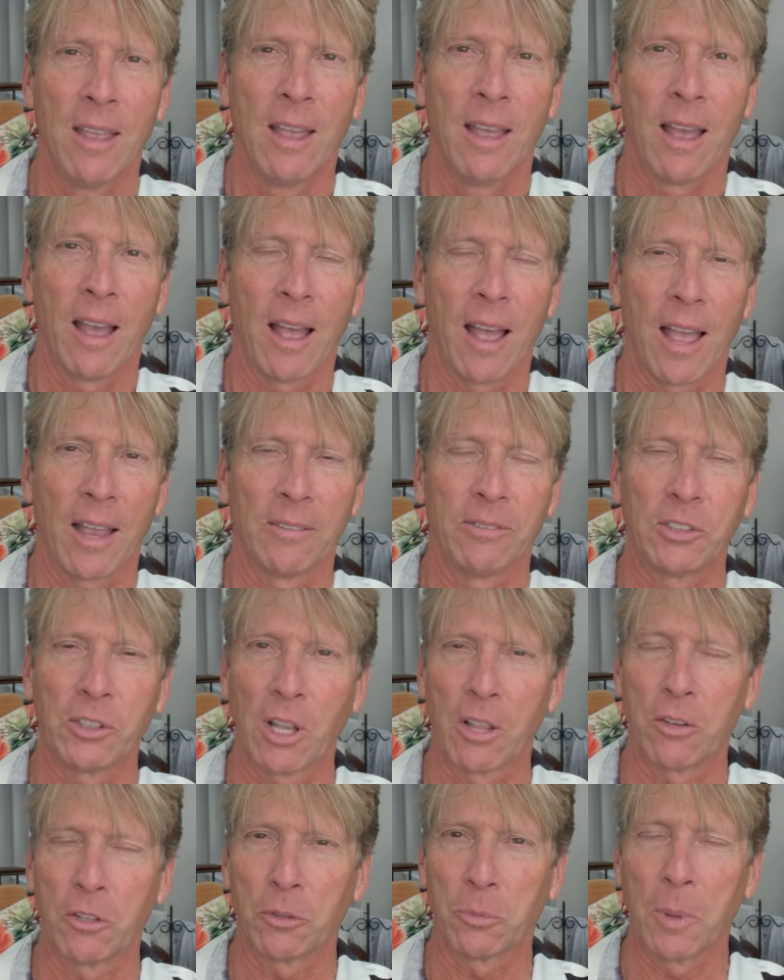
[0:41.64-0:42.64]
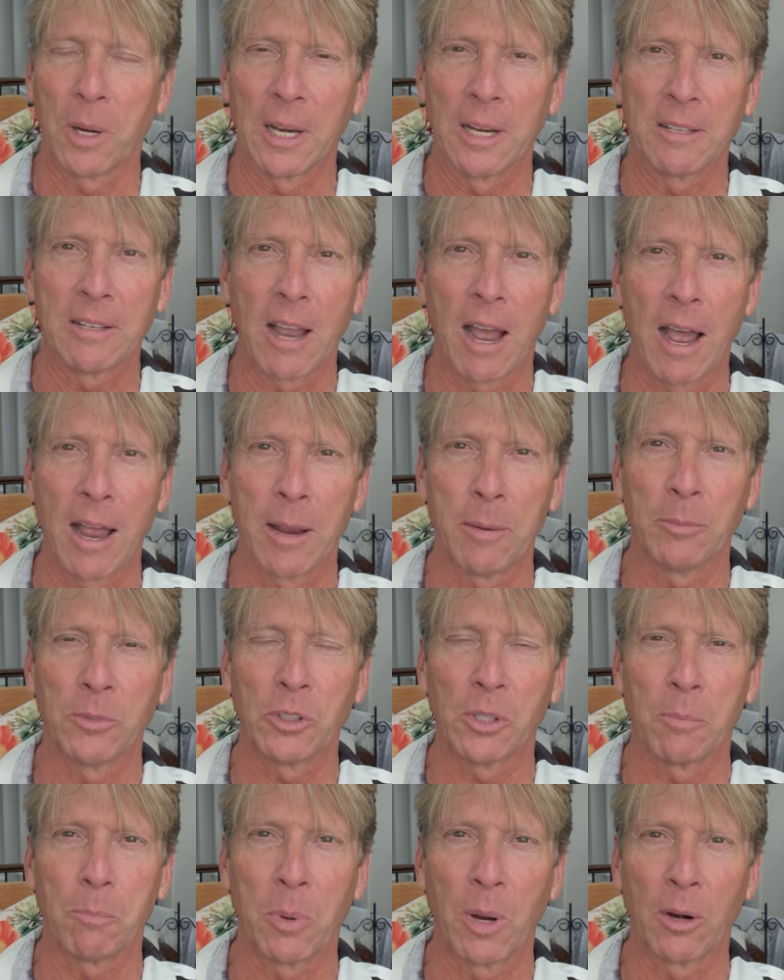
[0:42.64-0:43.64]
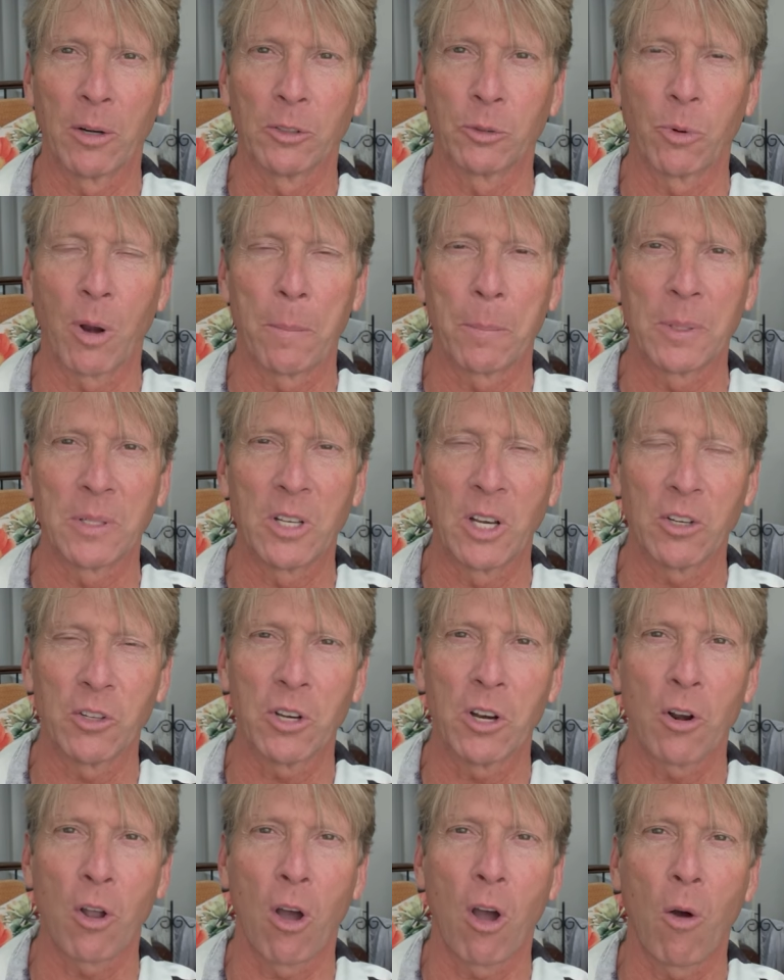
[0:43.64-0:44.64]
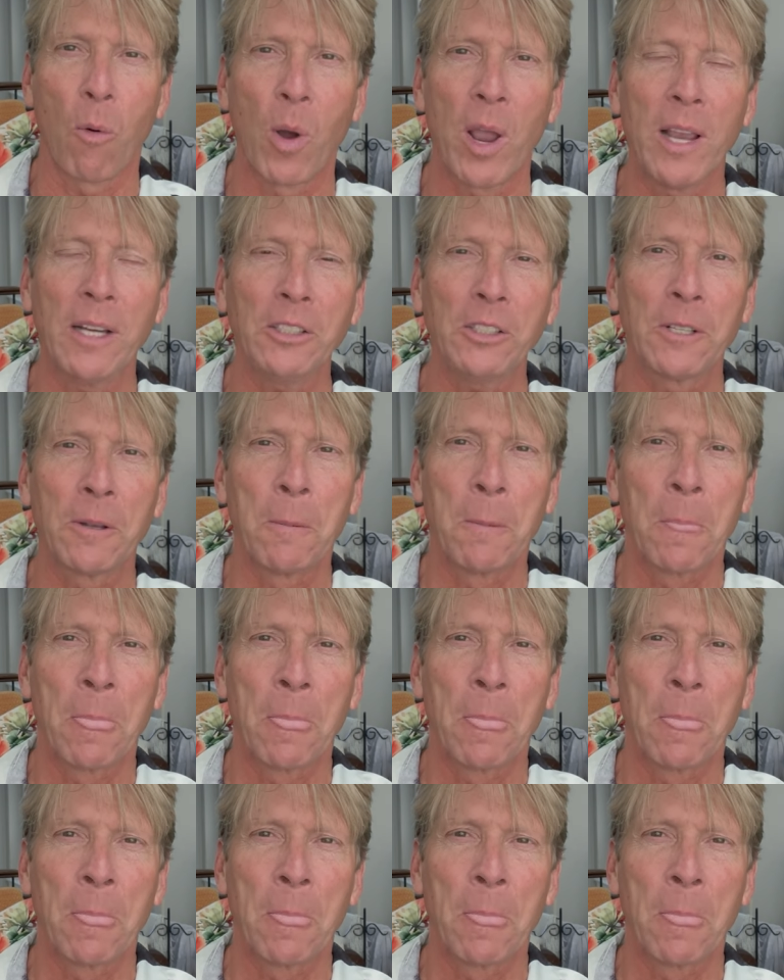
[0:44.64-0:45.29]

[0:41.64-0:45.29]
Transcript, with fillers: I've said this many times, it bears repetition always,